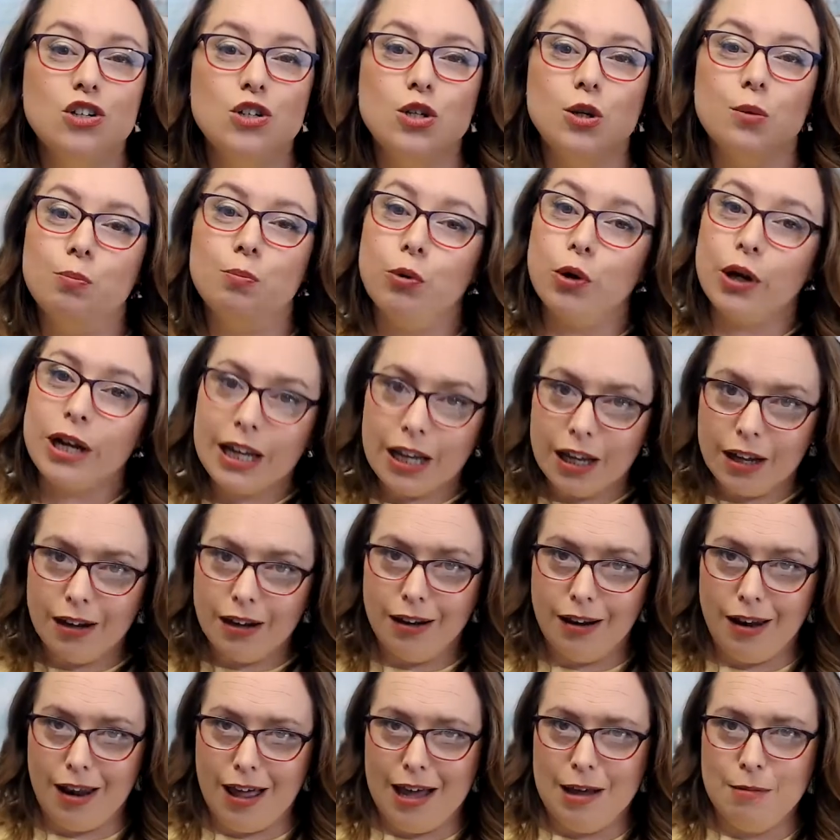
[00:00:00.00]
to
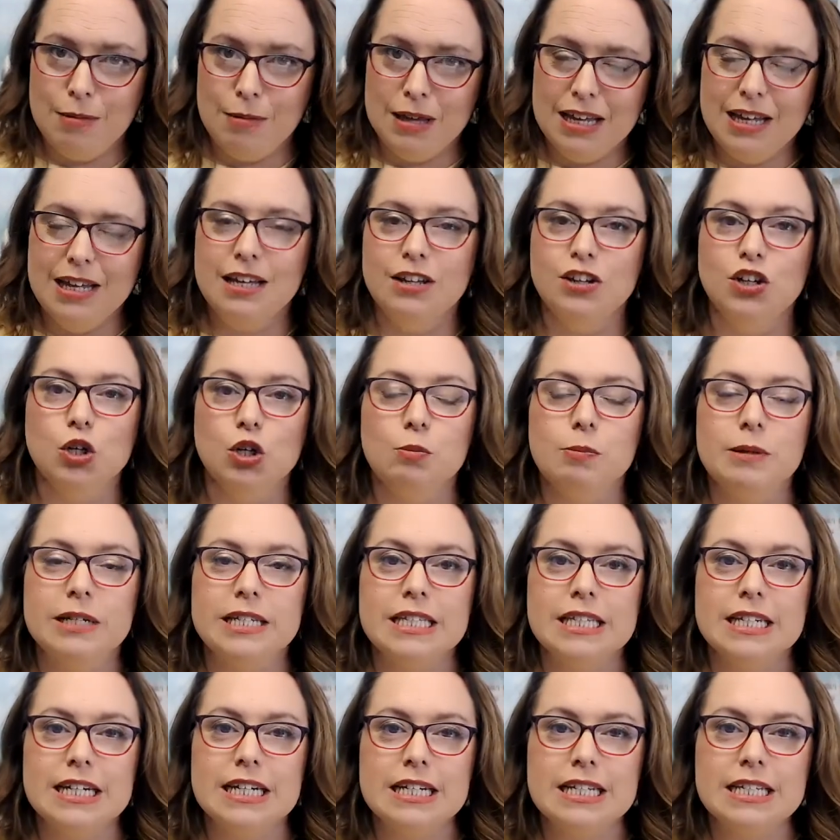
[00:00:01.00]
bringing alignment in your
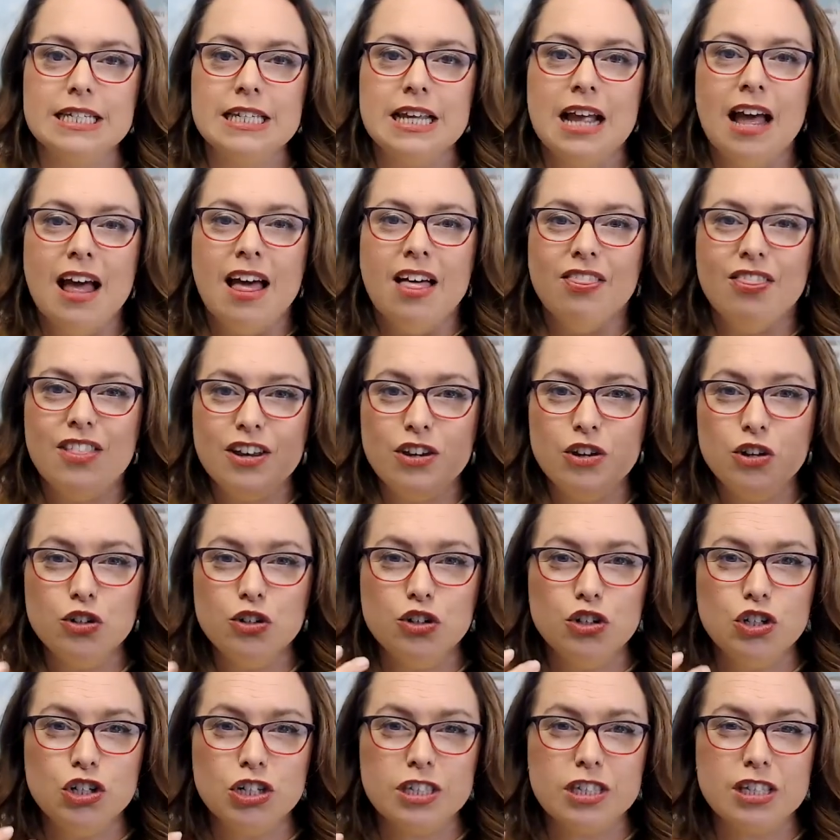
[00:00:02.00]
business, then
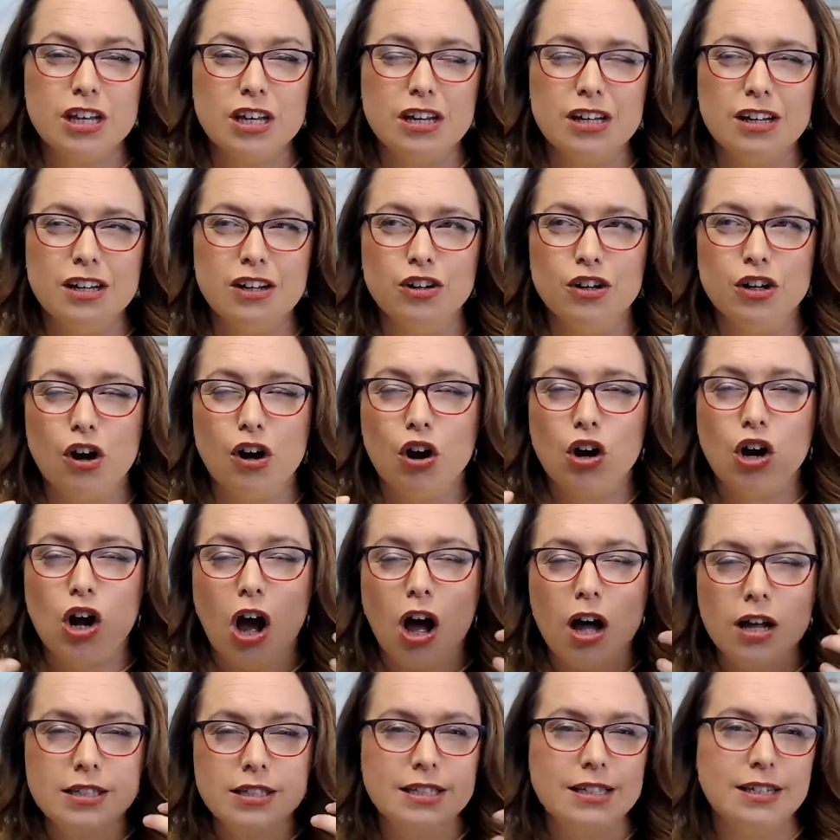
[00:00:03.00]
you're
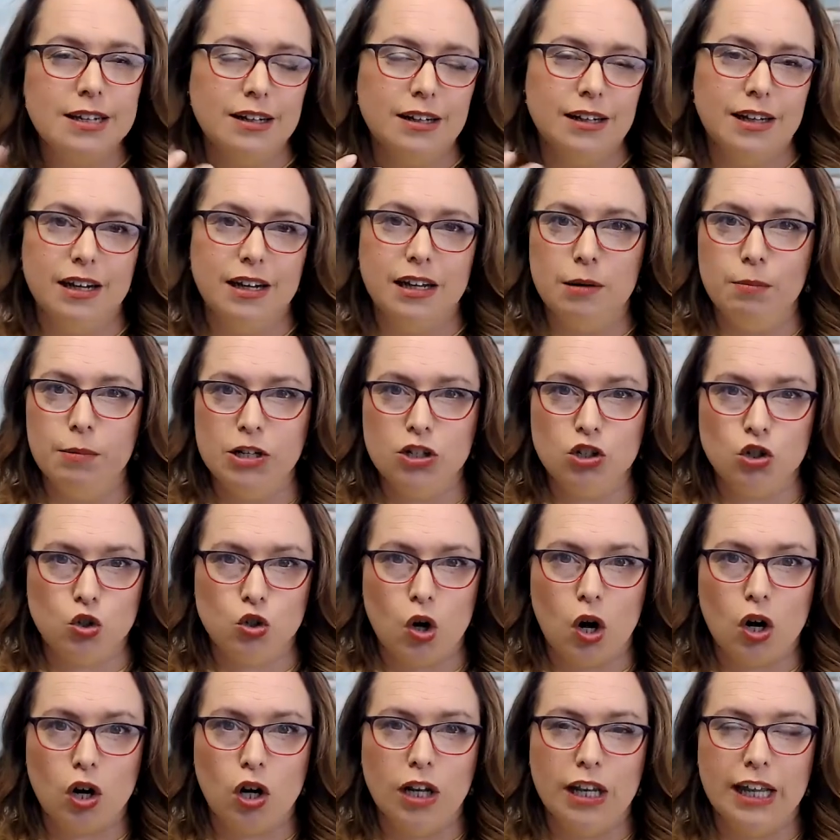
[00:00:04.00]
constantly going to be
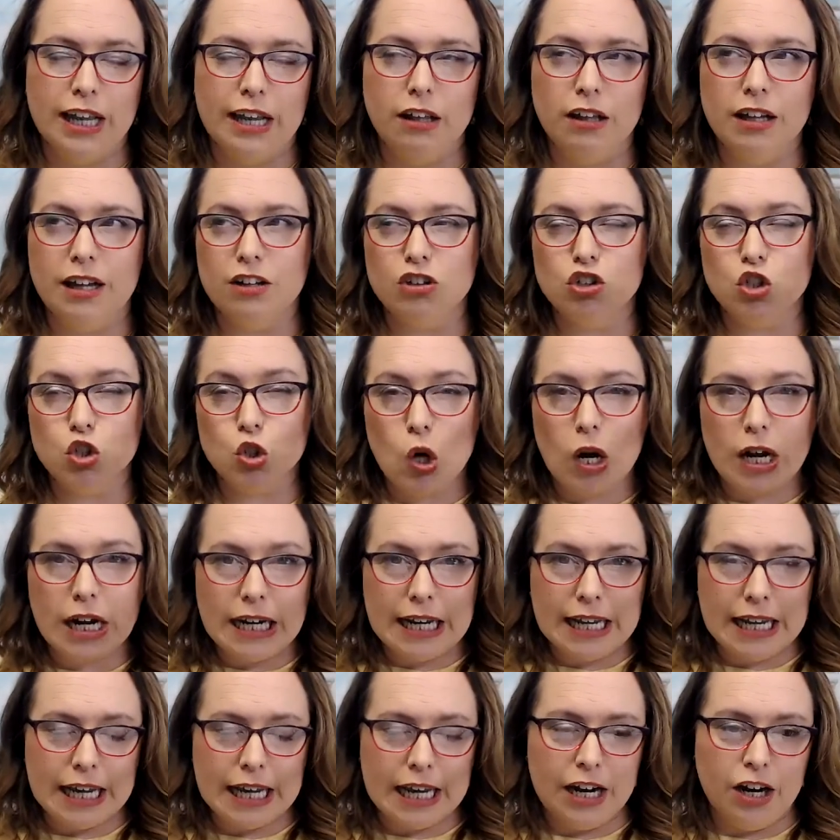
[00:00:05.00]

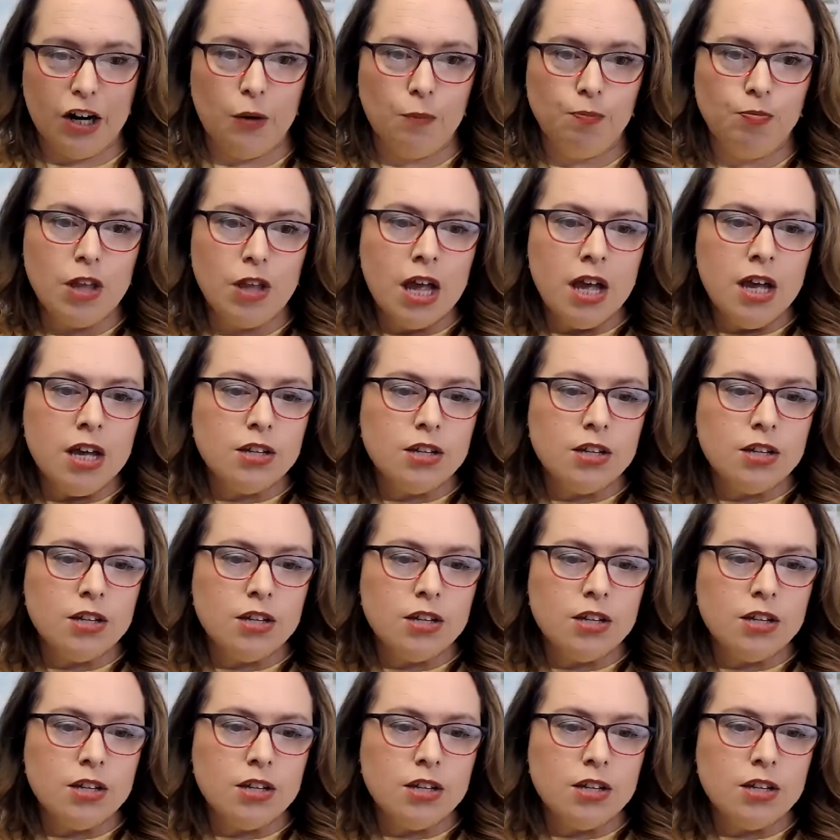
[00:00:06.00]
struggling here.